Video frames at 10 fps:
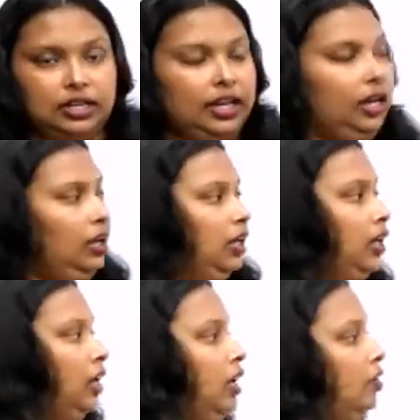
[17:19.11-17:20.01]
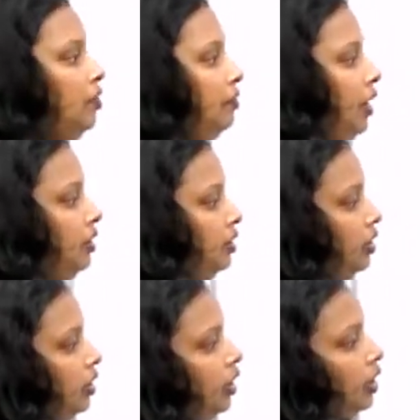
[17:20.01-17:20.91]
Clear? Right.
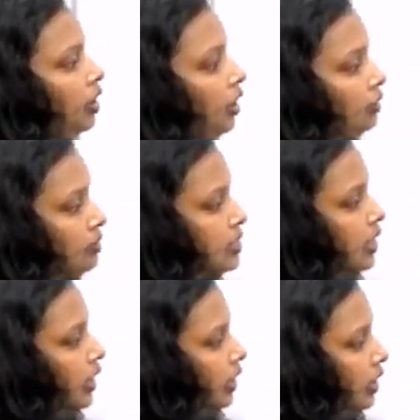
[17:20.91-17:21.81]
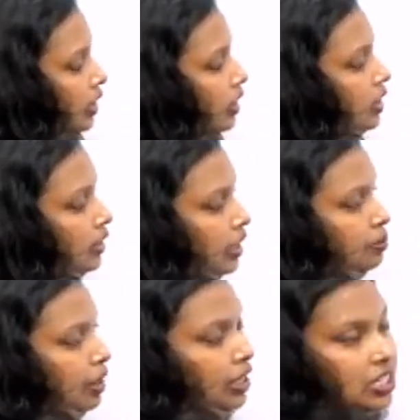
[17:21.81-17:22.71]
Now see,
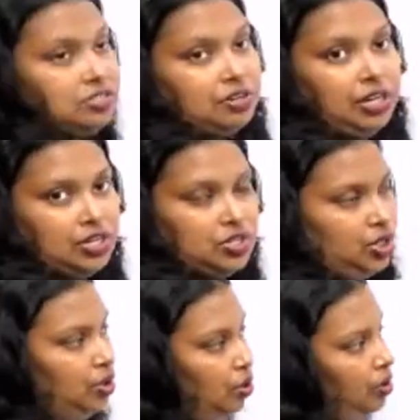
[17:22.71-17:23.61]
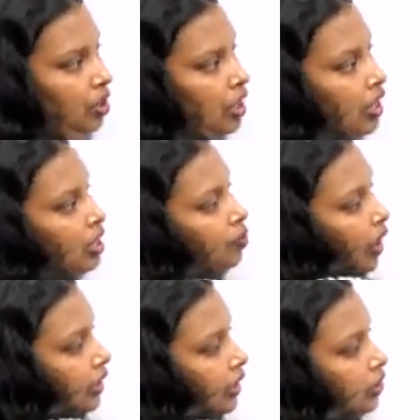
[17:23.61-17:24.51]
3 minus 3 is 0. Now
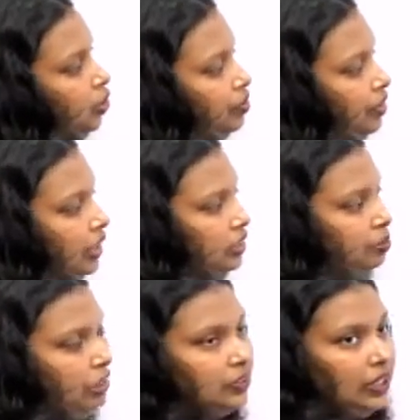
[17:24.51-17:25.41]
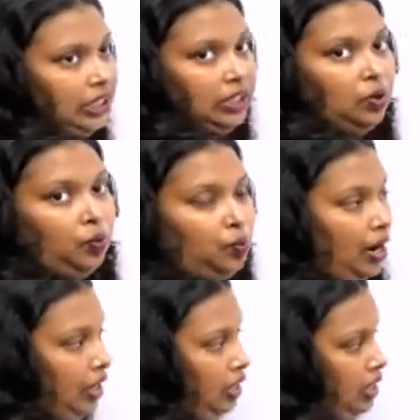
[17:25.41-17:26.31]
x over x means what?
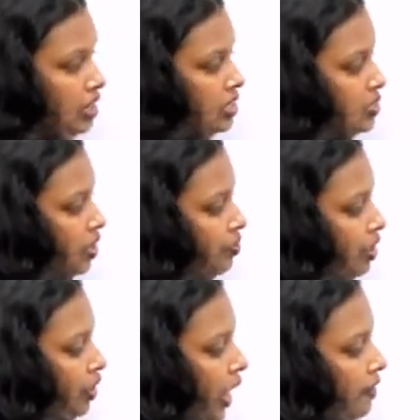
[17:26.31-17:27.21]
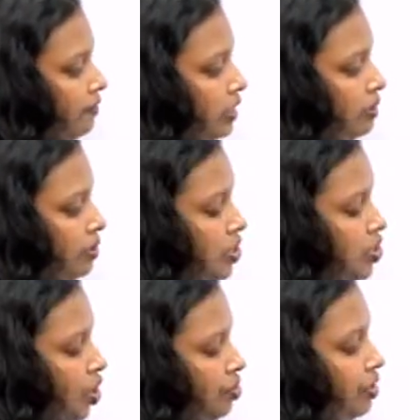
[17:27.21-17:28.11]
1. So now what you have?
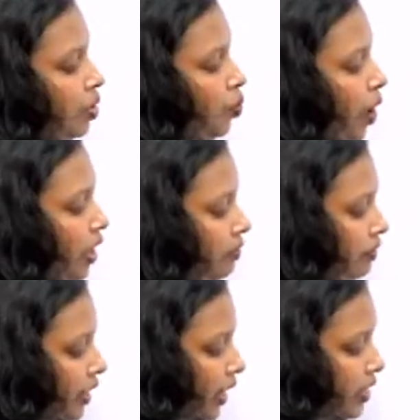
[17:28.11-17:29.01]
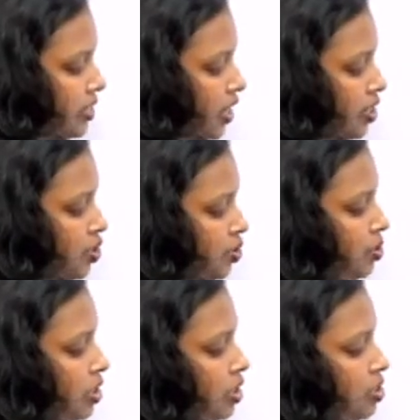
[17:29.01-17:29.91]
Limits of 1 when x tends
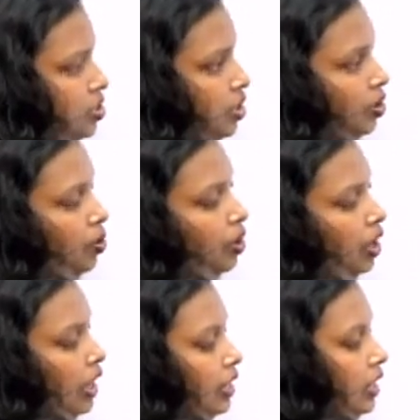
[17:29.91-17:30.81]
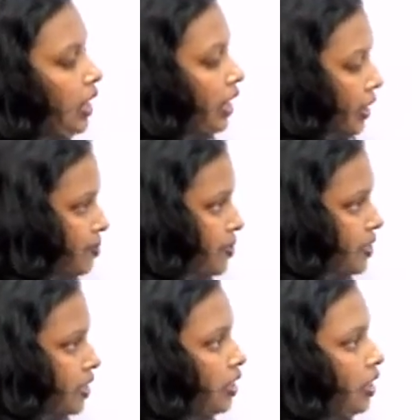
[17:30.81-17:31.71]
to 0
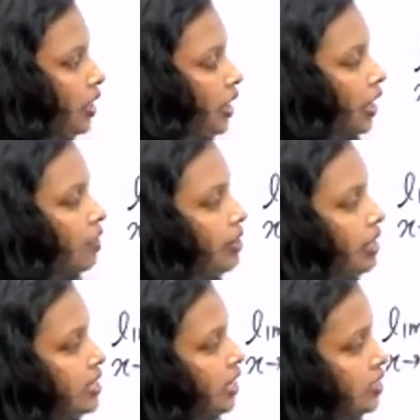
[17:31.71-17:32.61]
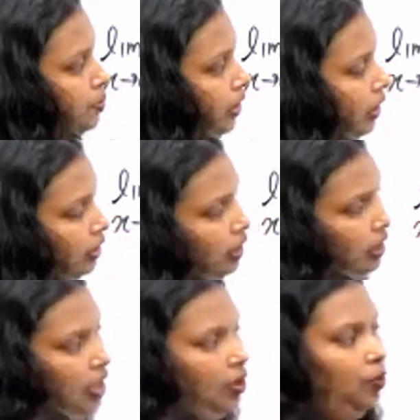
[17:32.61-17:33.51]
times, here what is the answer for that?
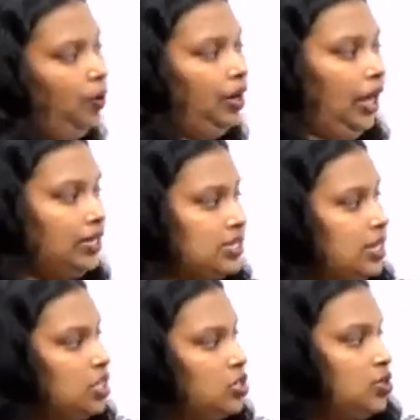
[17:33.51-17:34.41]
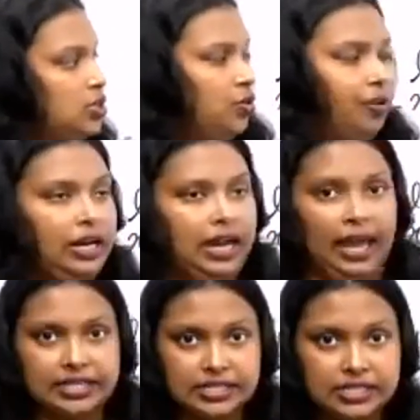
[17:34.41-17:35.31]
When x tends to 0, when
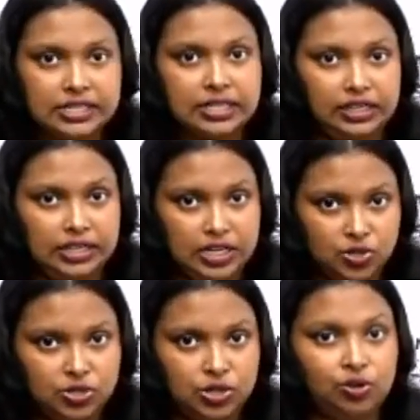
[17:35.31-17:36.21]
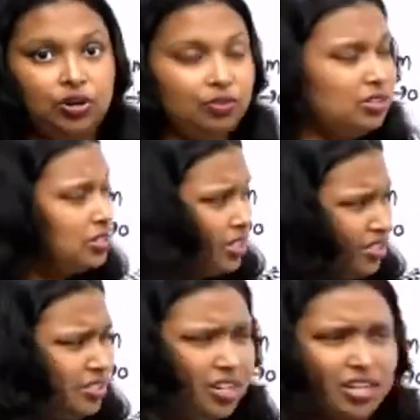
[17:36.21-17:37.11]
x tends to 0, I will
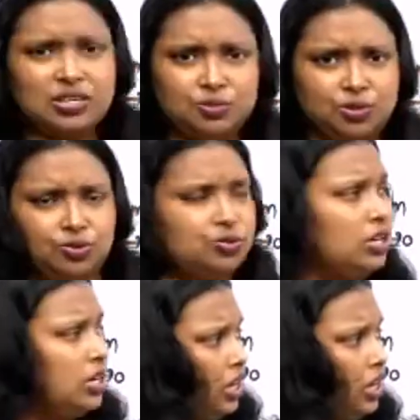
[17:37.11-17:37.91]
just direct substitute.